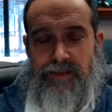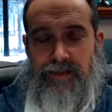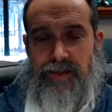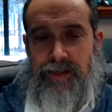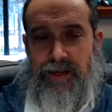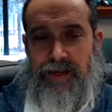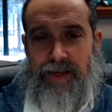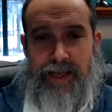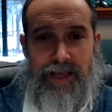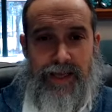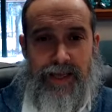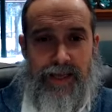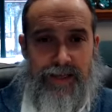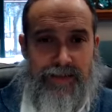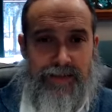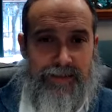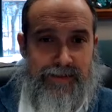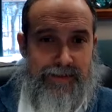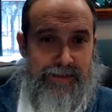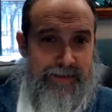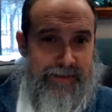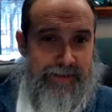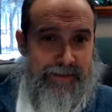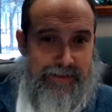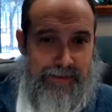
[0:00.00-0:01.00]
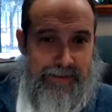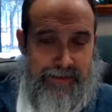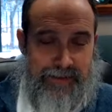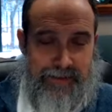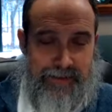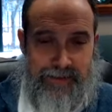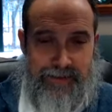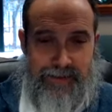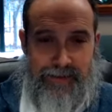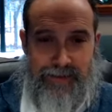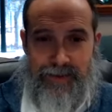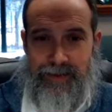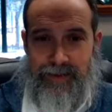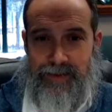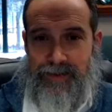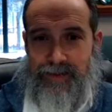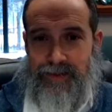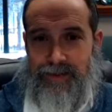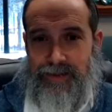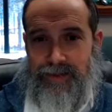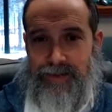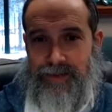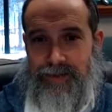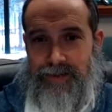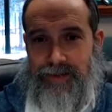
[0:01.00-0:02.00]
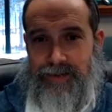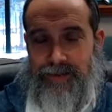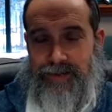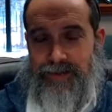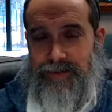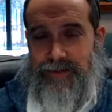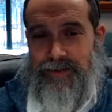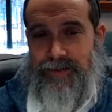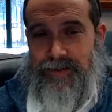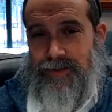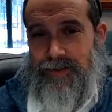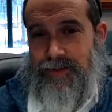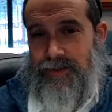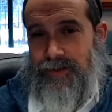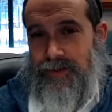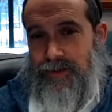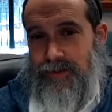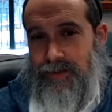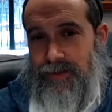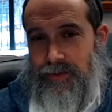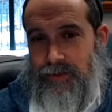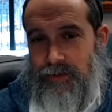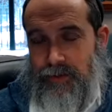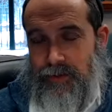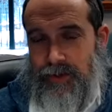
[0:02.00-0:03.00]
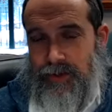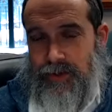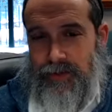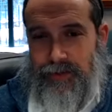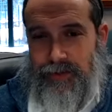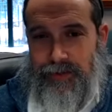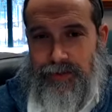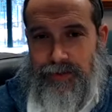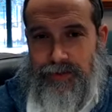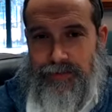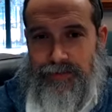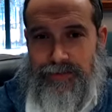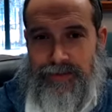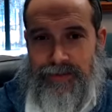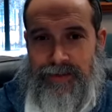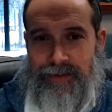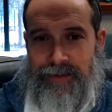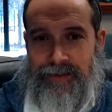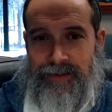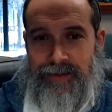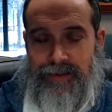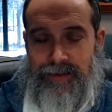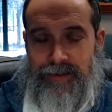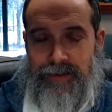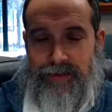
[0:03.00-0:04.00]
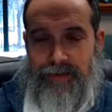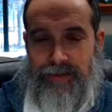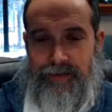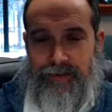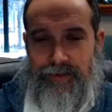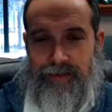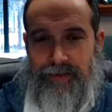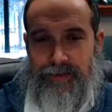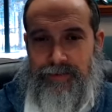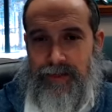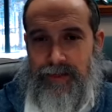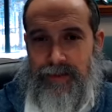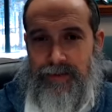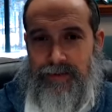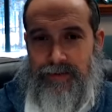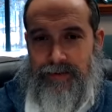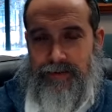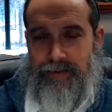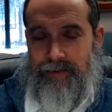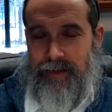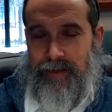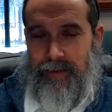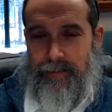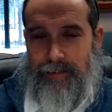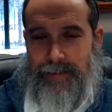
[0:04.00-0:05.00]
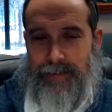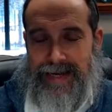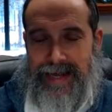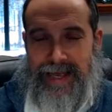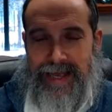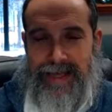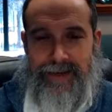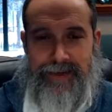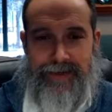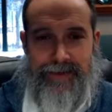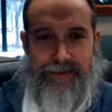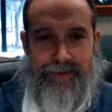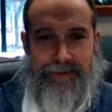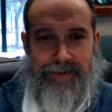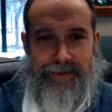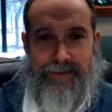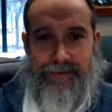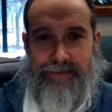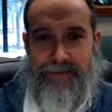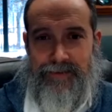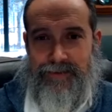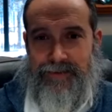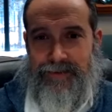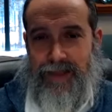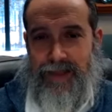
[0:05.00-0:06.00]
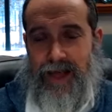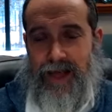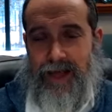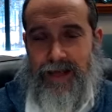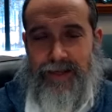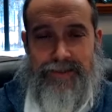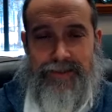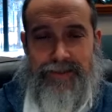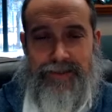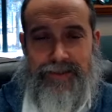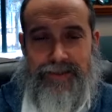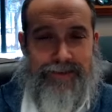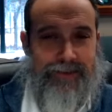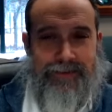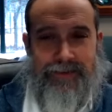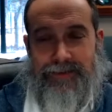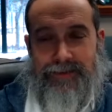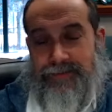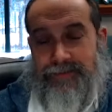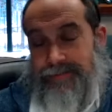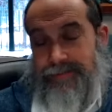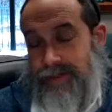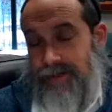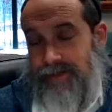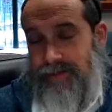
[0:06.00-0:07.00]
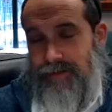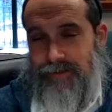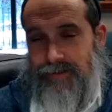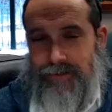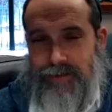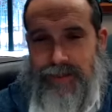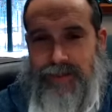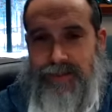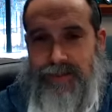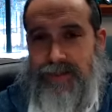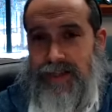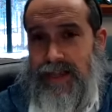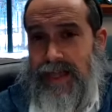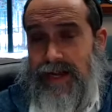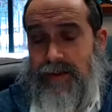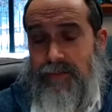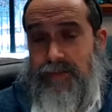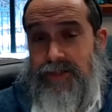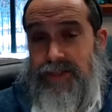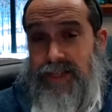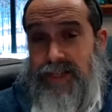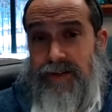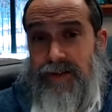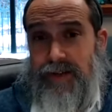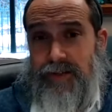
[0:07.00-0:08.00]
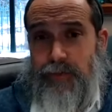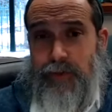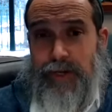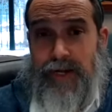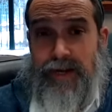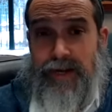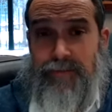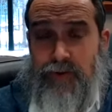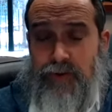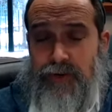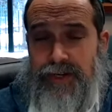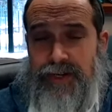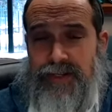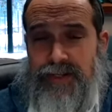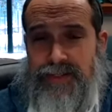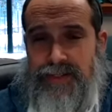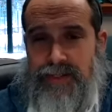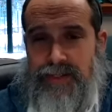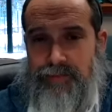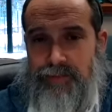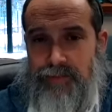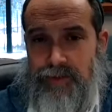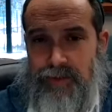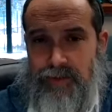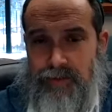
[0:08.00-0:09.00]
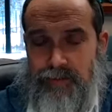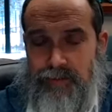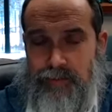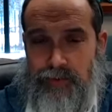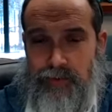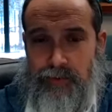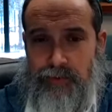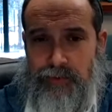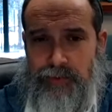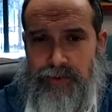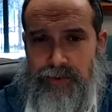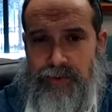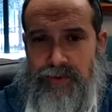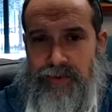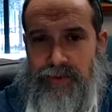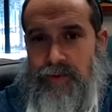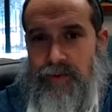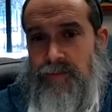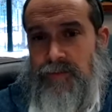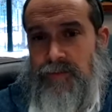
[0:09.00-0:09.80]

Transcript: that has, uh, you know, a, a a, a banana and the lox or I don't know, forget the animals, eh, whatever it is I'm, I'm doing.